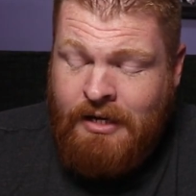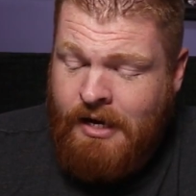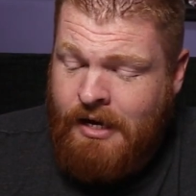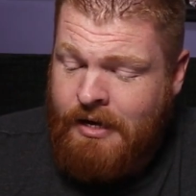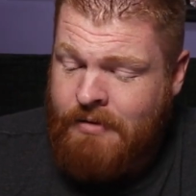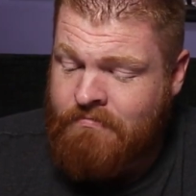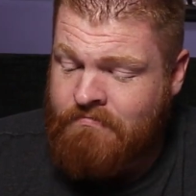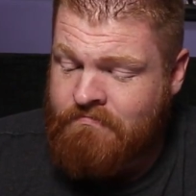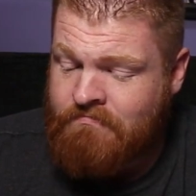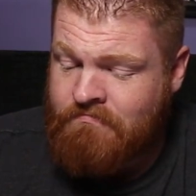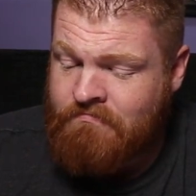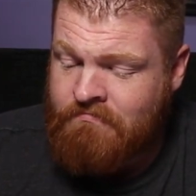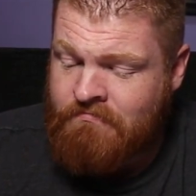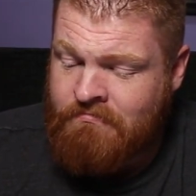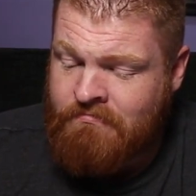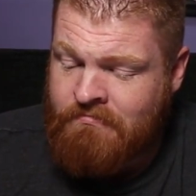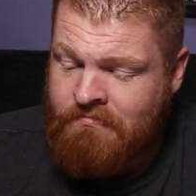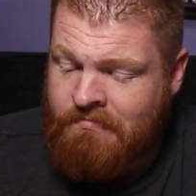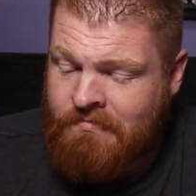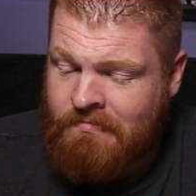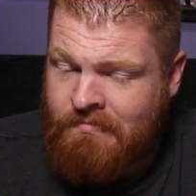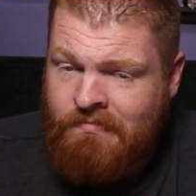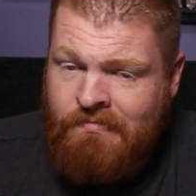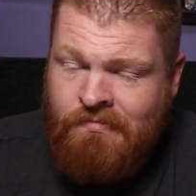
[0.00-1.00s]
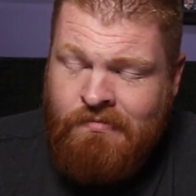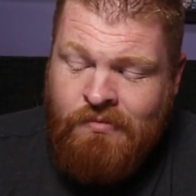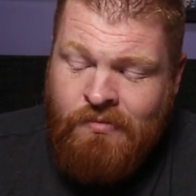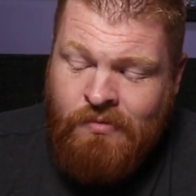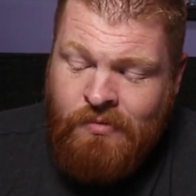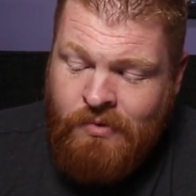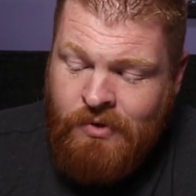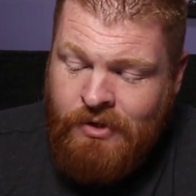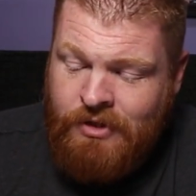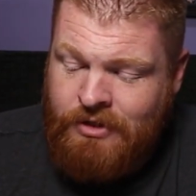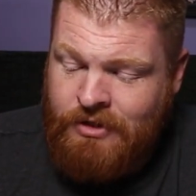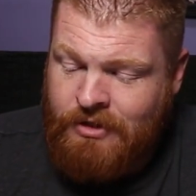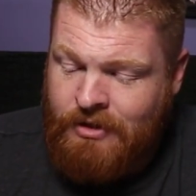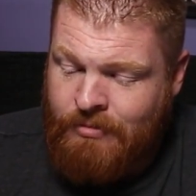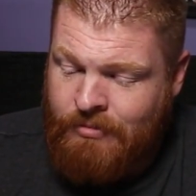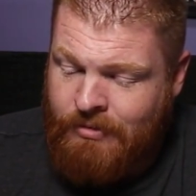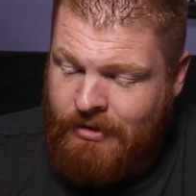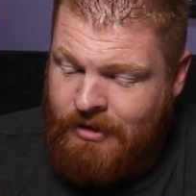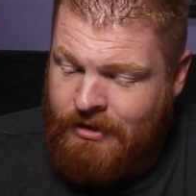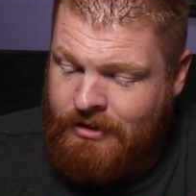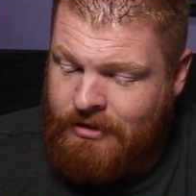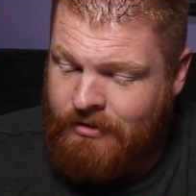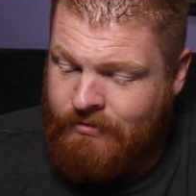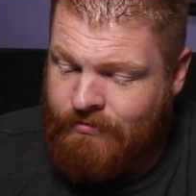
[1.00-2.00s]
time, which, I
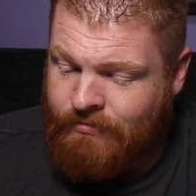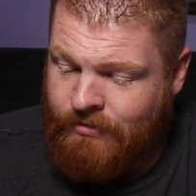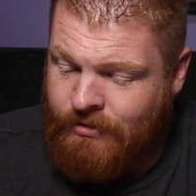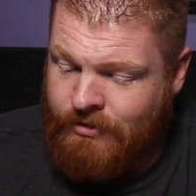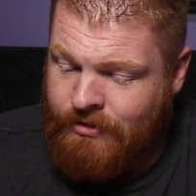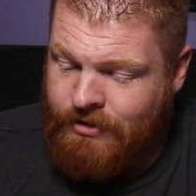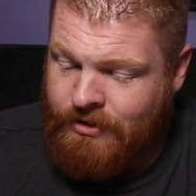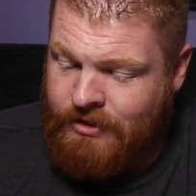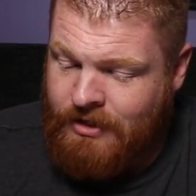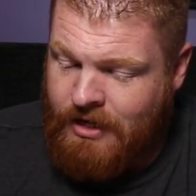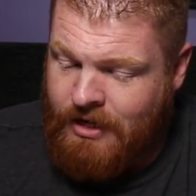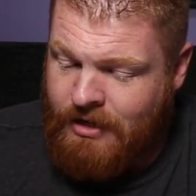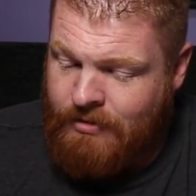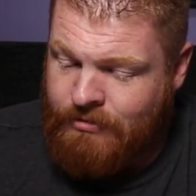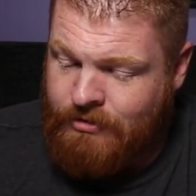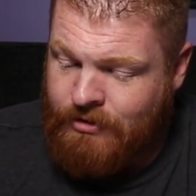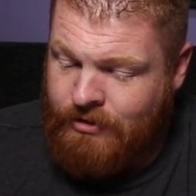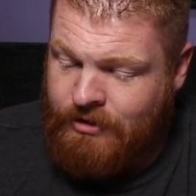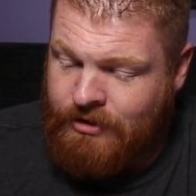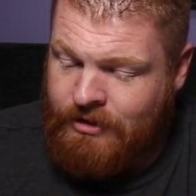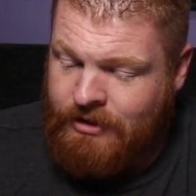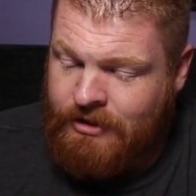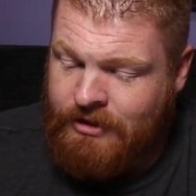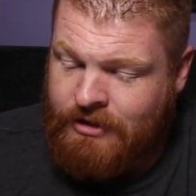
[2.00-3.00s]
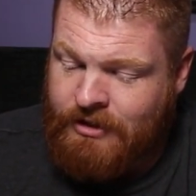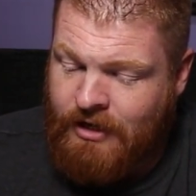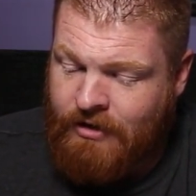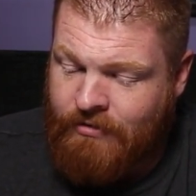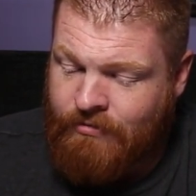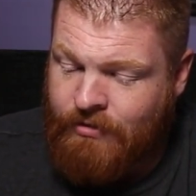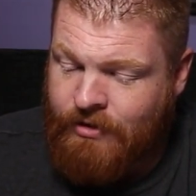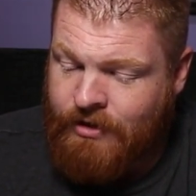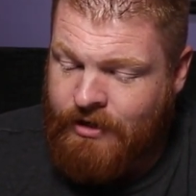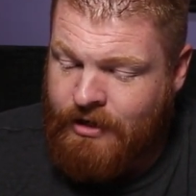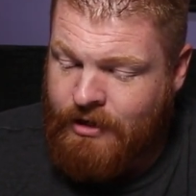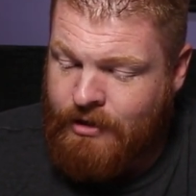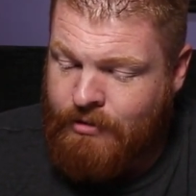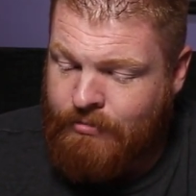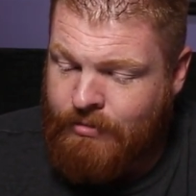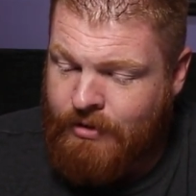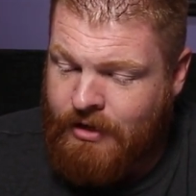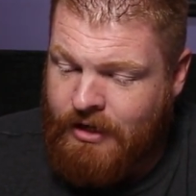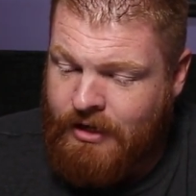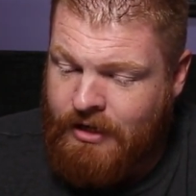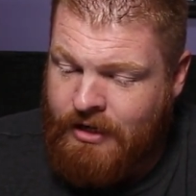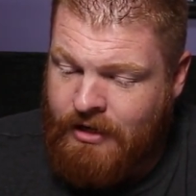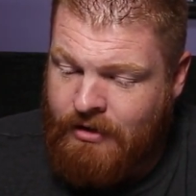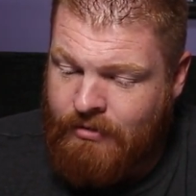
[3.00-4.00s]
mean, it's the first time, so it's discovering
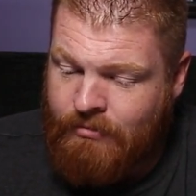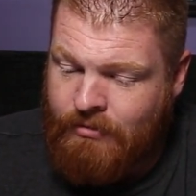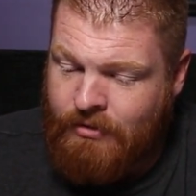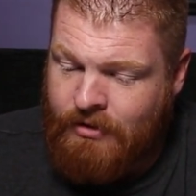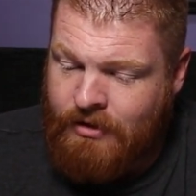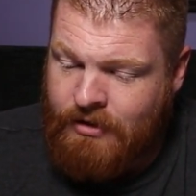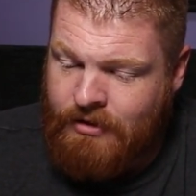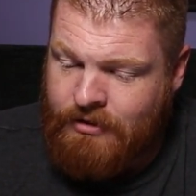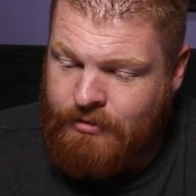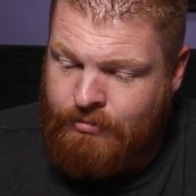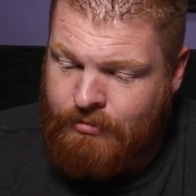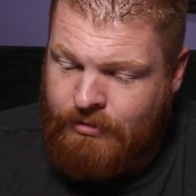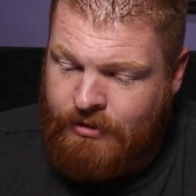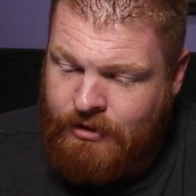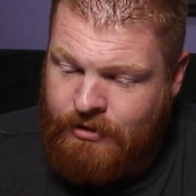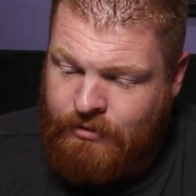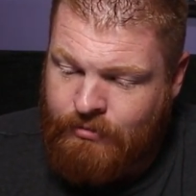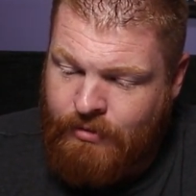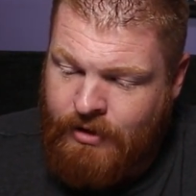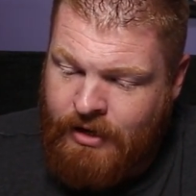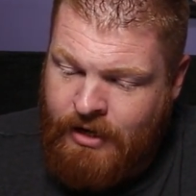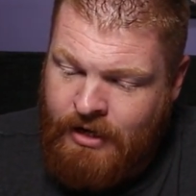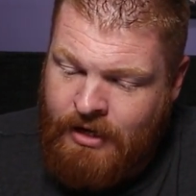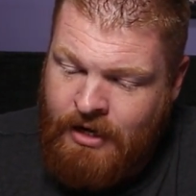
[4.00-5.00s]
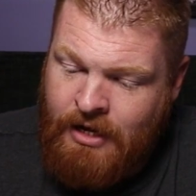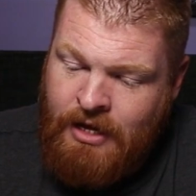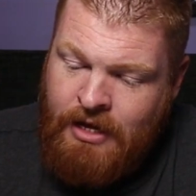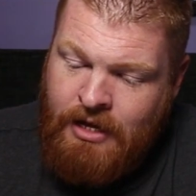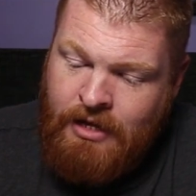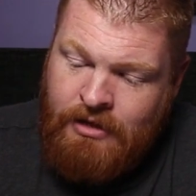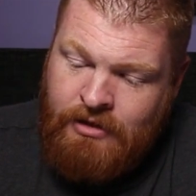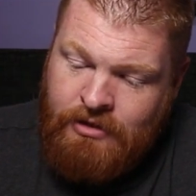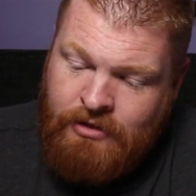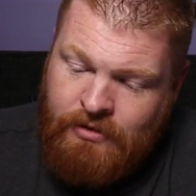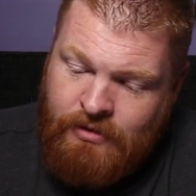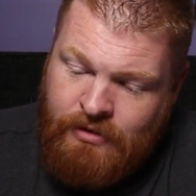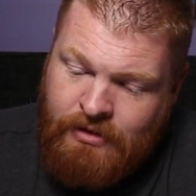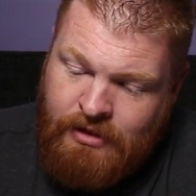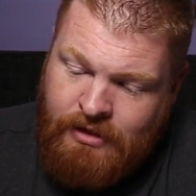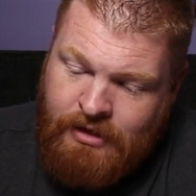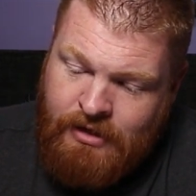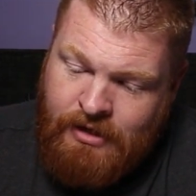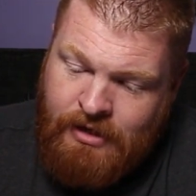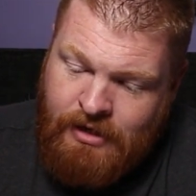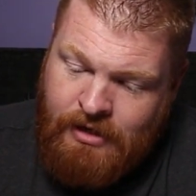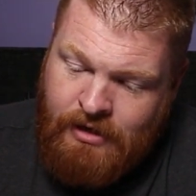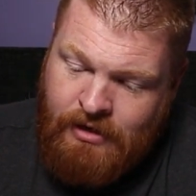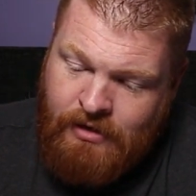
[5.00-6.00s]
nearby networks. Please wait. So
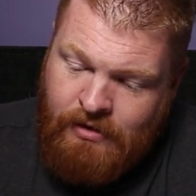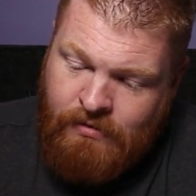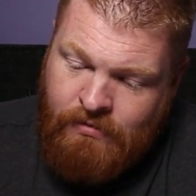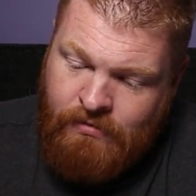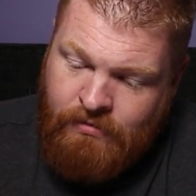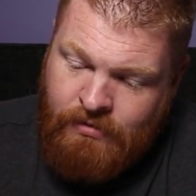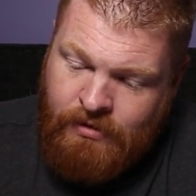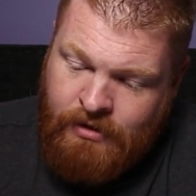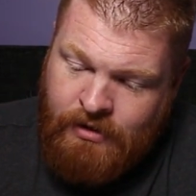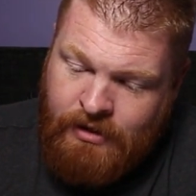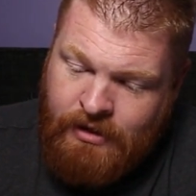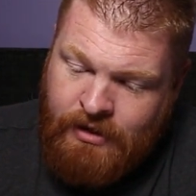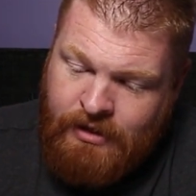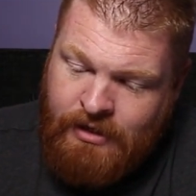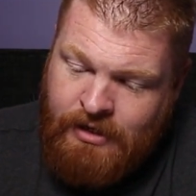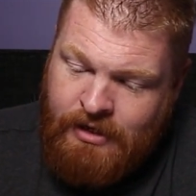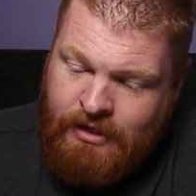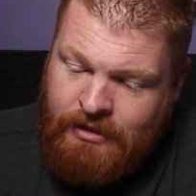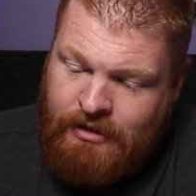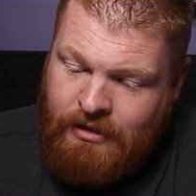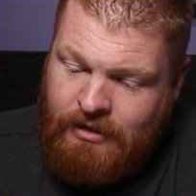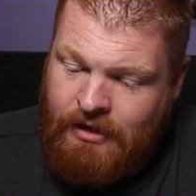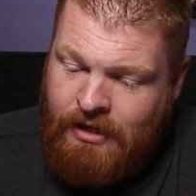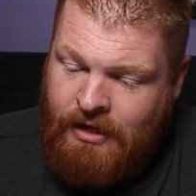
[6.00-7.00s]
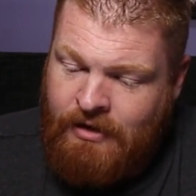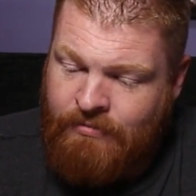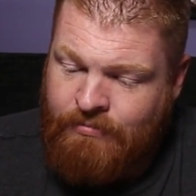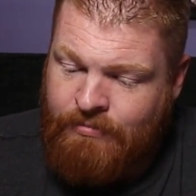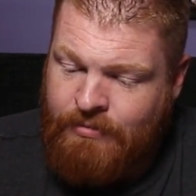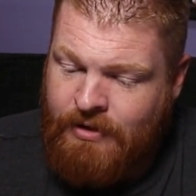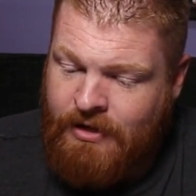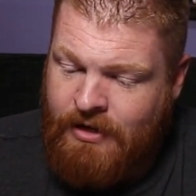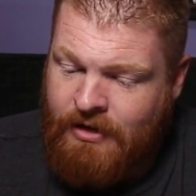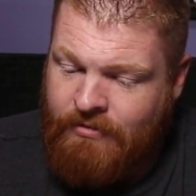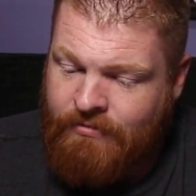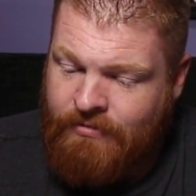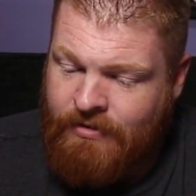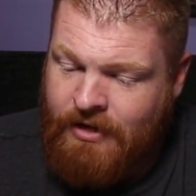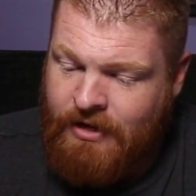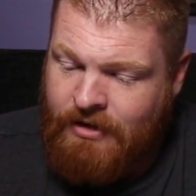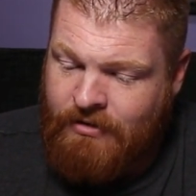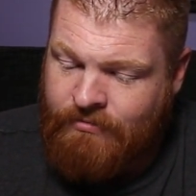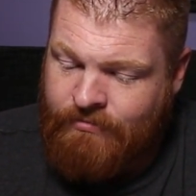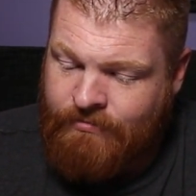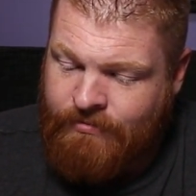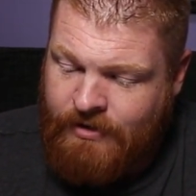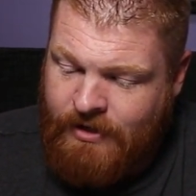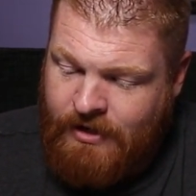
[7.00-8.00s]
now we're going to connect it to FBI
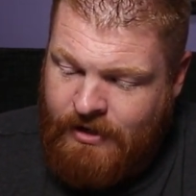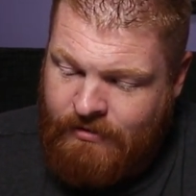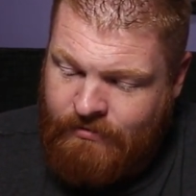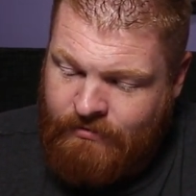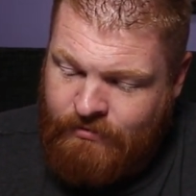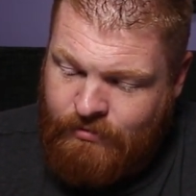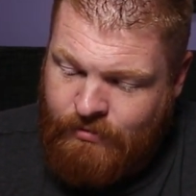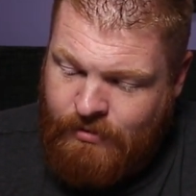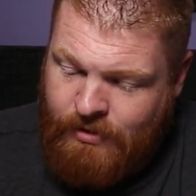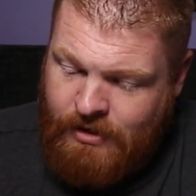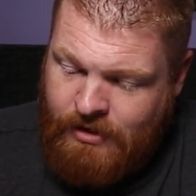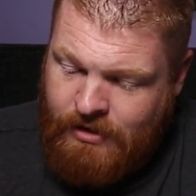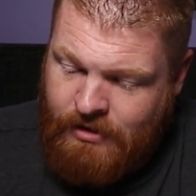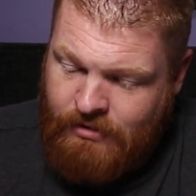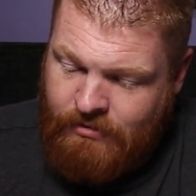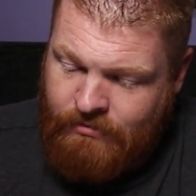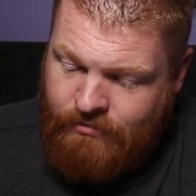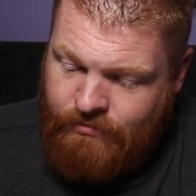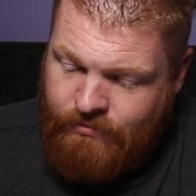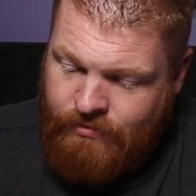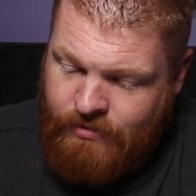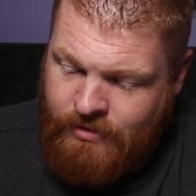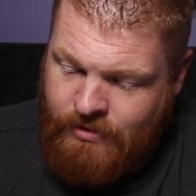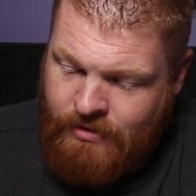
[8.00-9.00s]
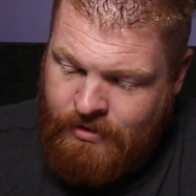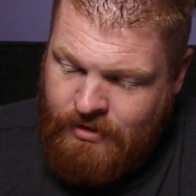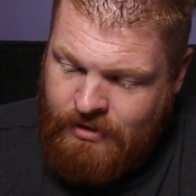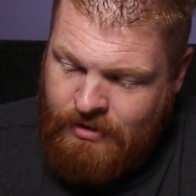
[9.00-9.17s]
van 512.